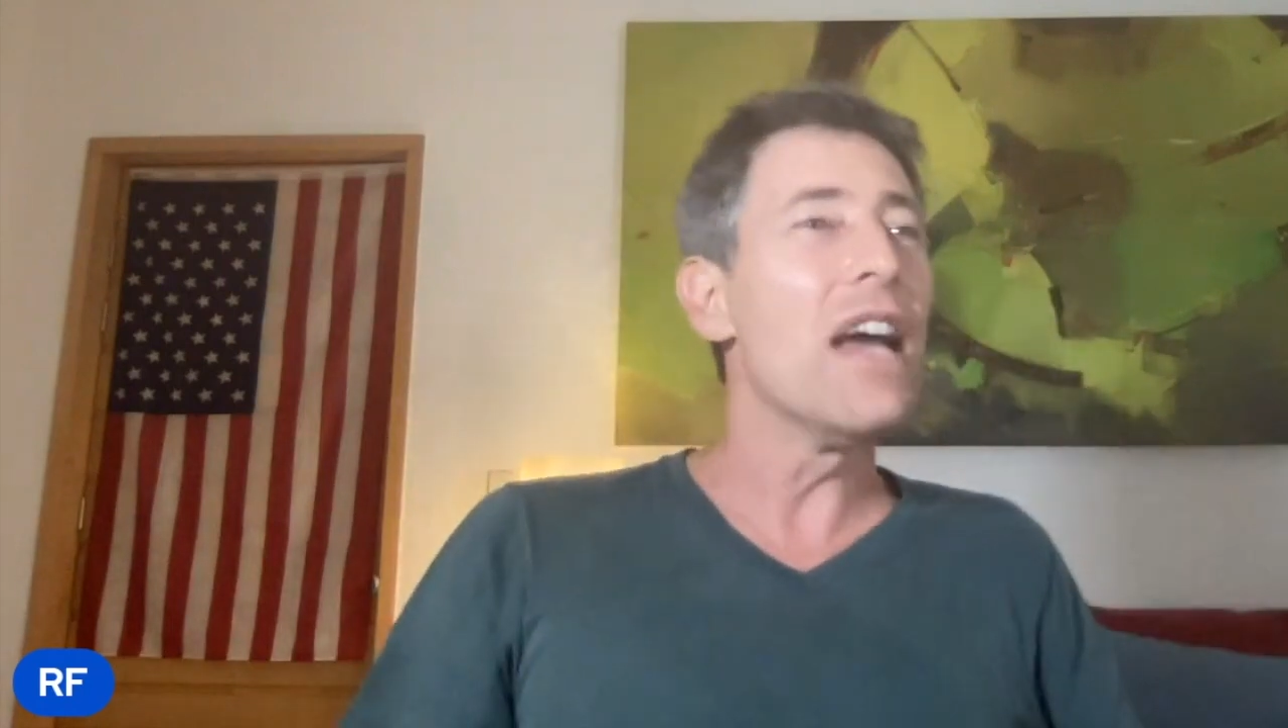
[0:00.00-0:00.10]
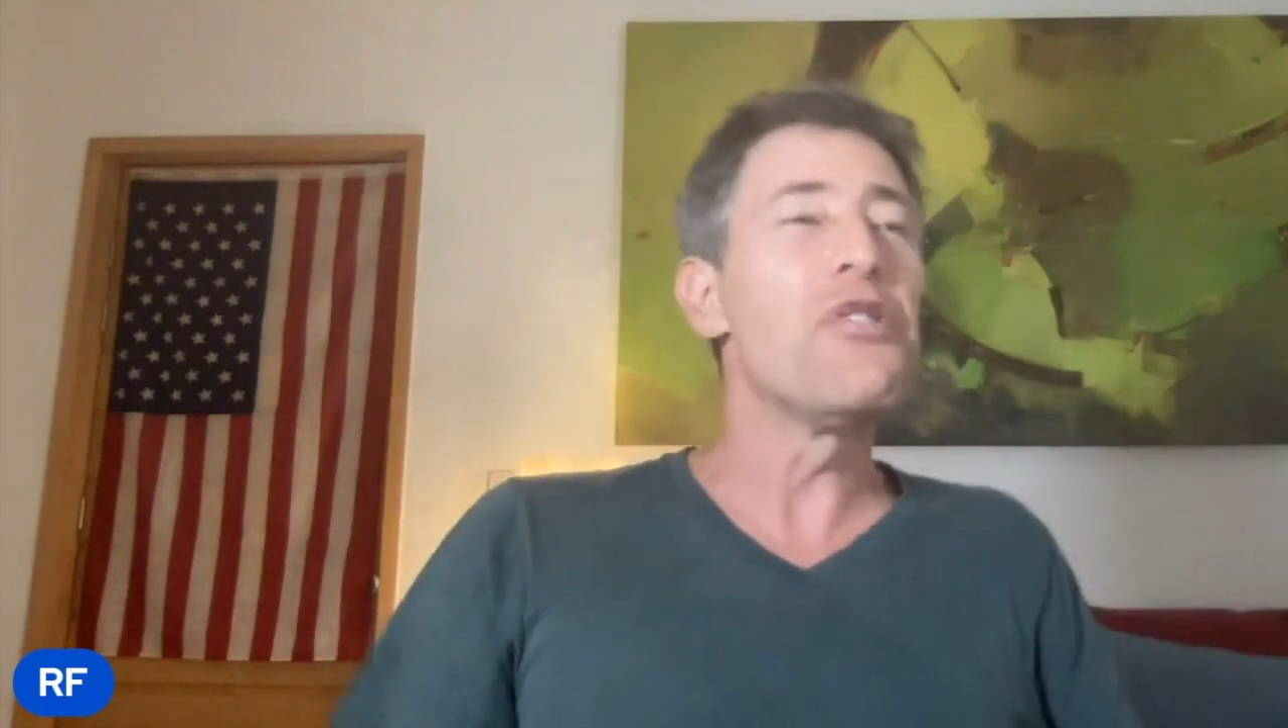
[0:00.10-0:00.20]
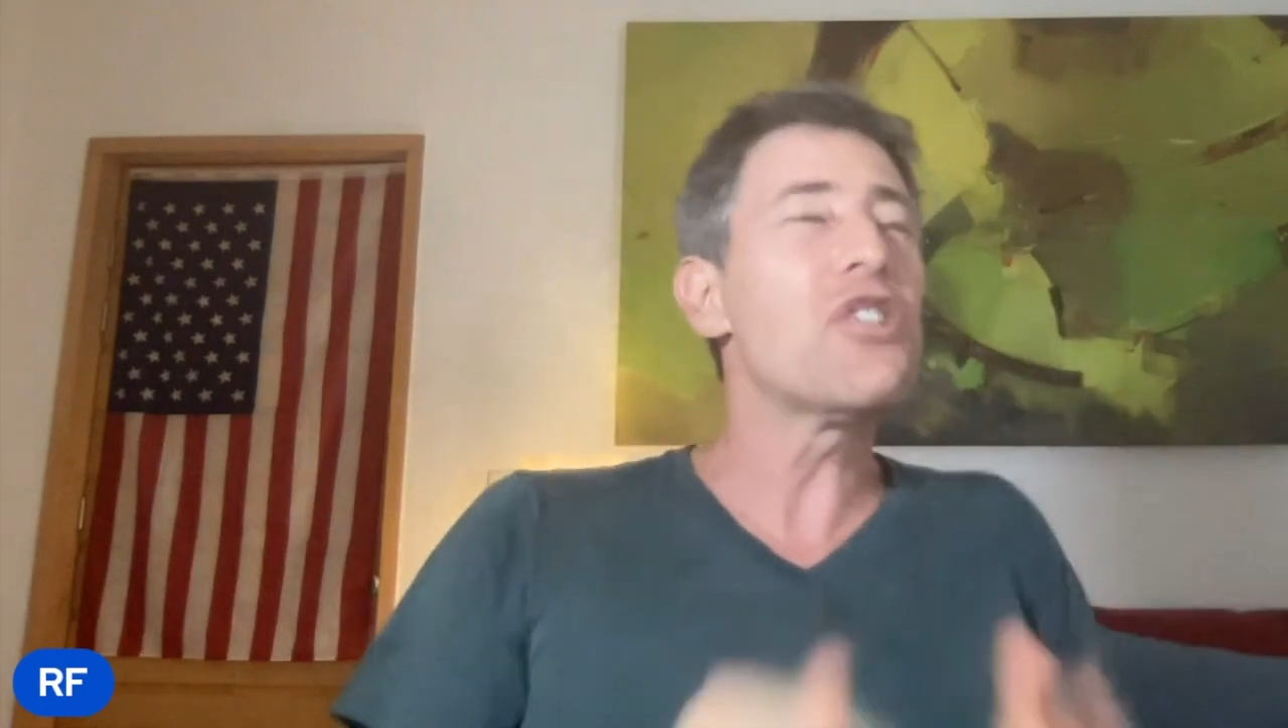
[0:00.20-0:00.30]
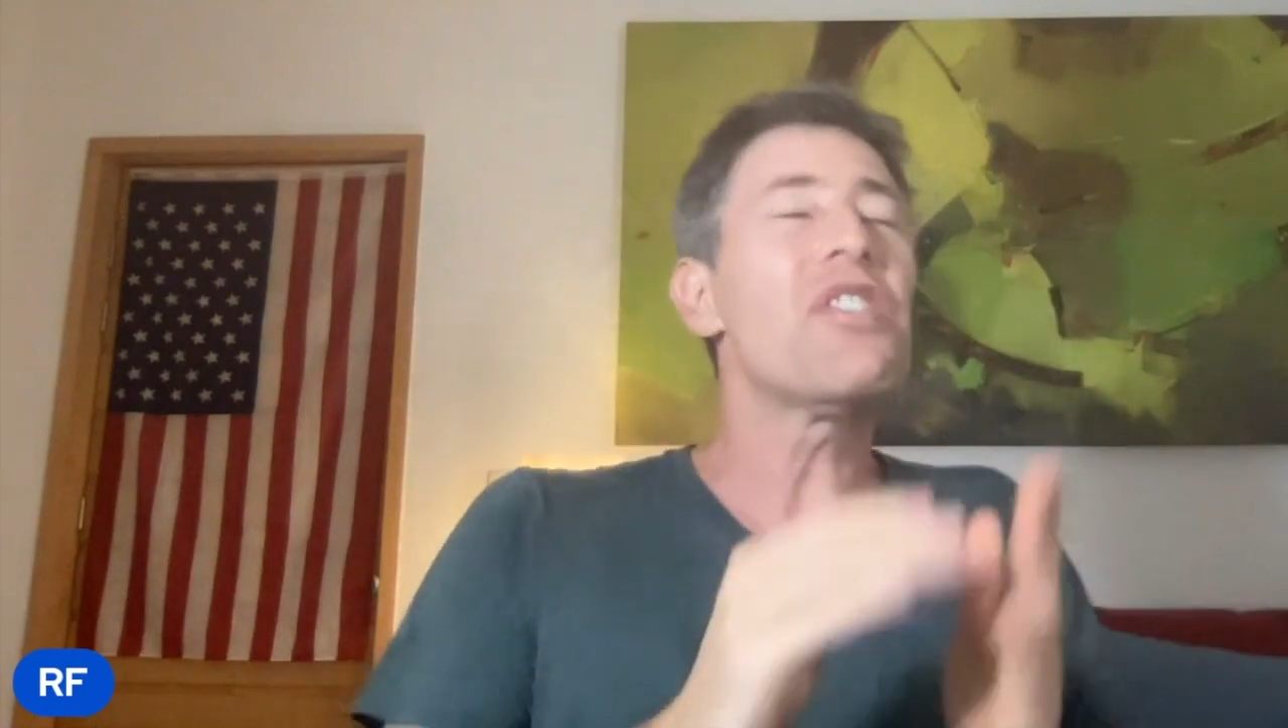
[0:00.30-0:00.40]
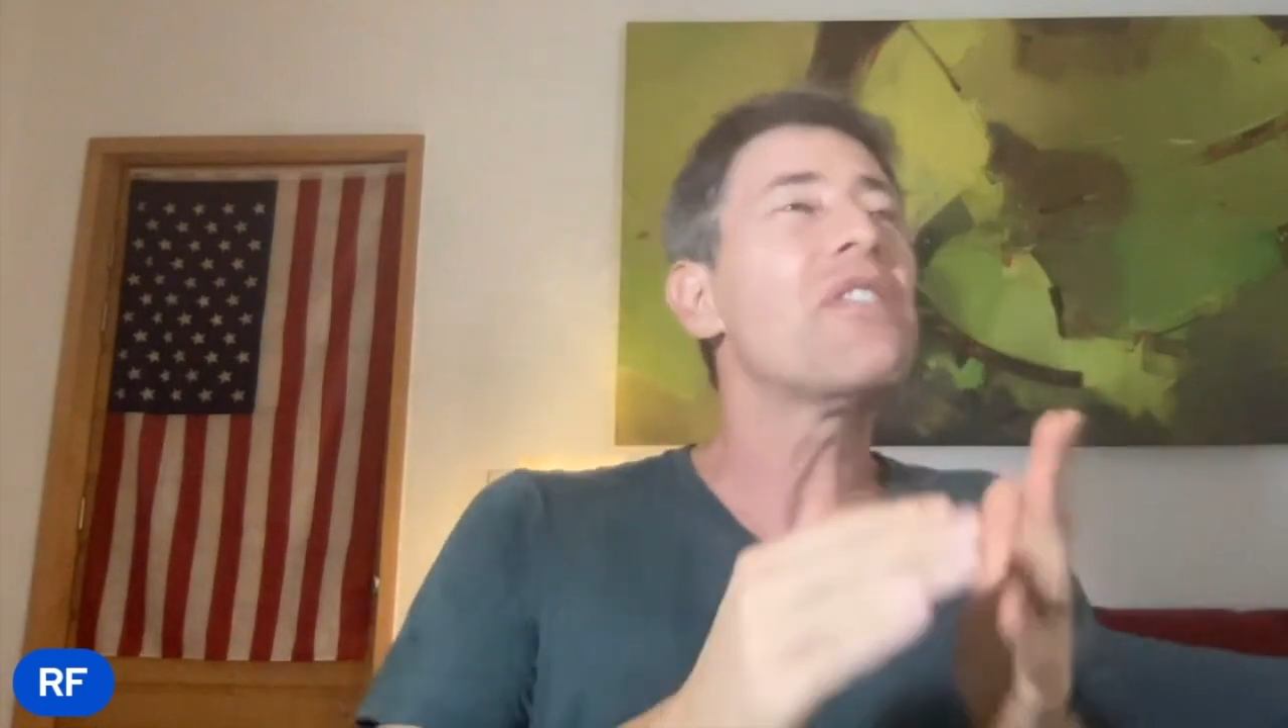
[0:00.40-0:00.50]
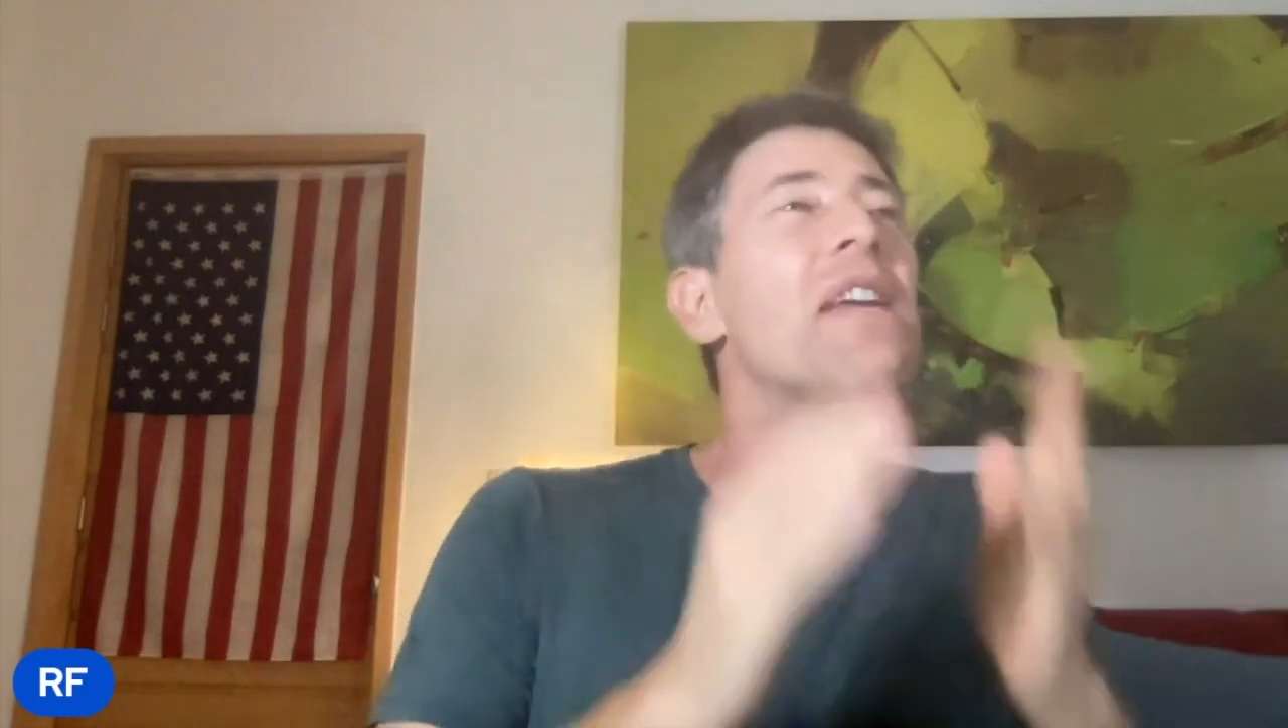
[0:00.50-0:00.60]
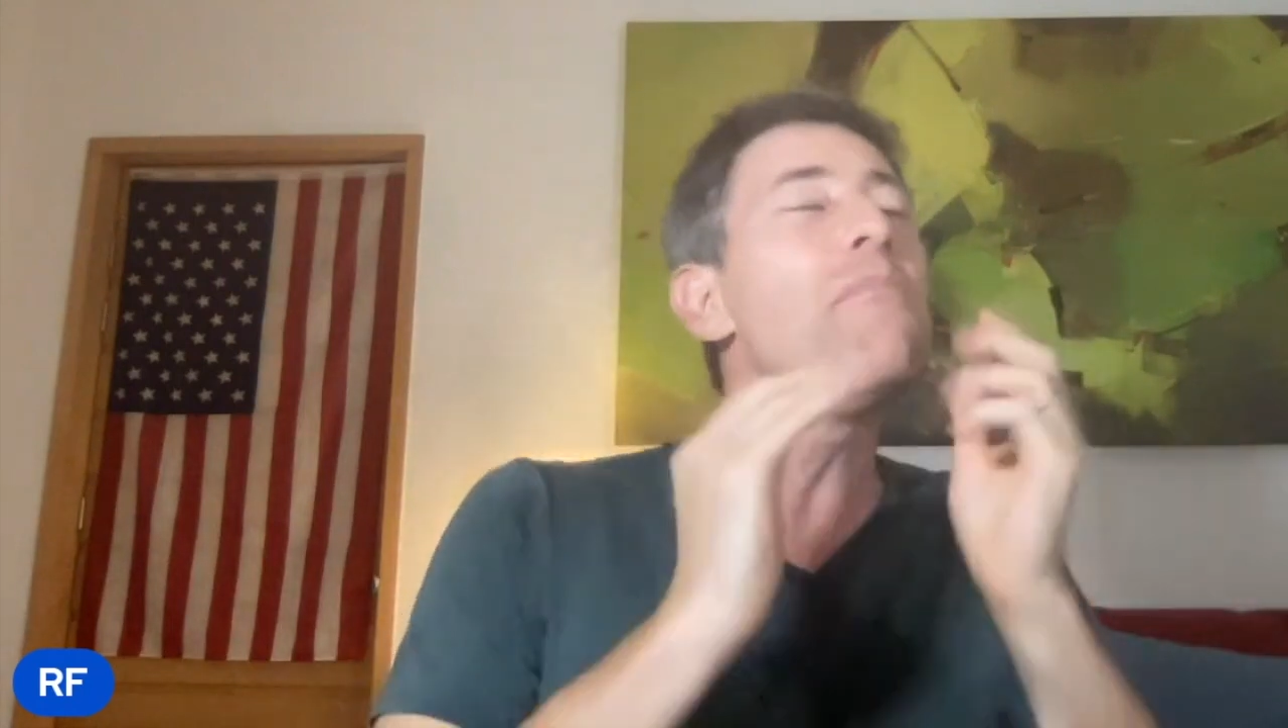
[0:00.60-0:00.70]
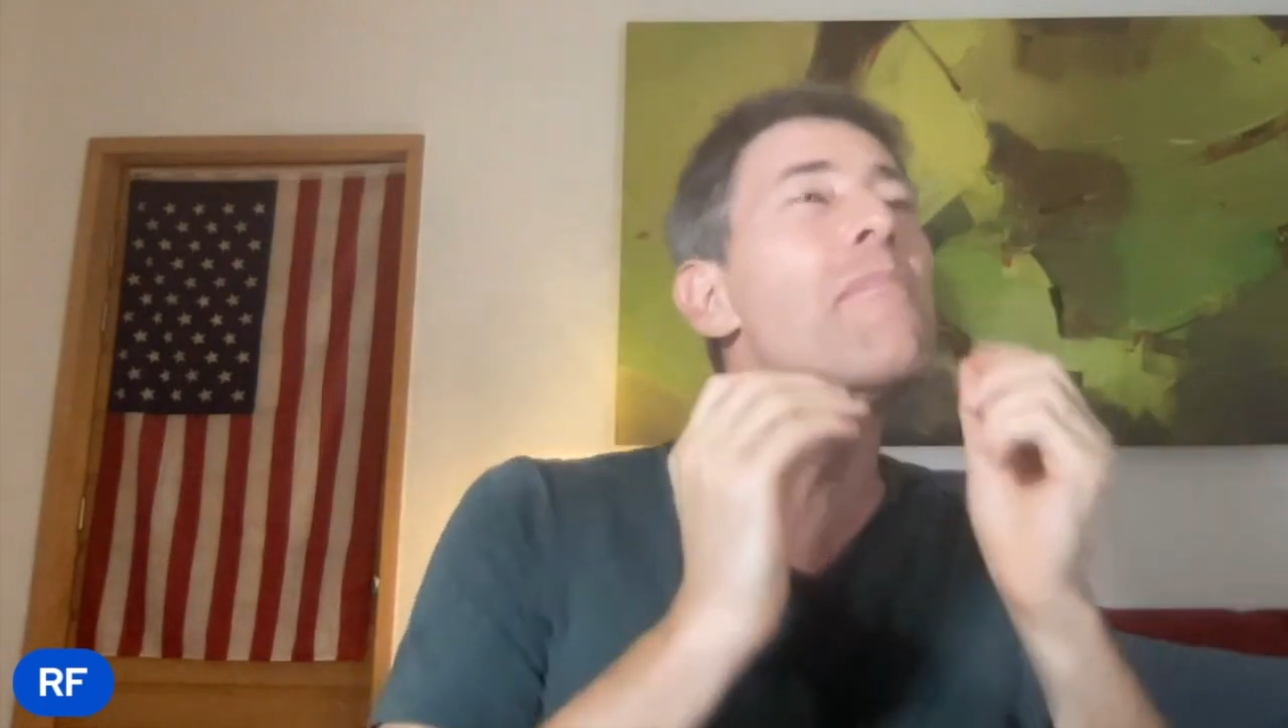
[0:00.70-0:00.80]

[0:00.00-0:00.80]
Just the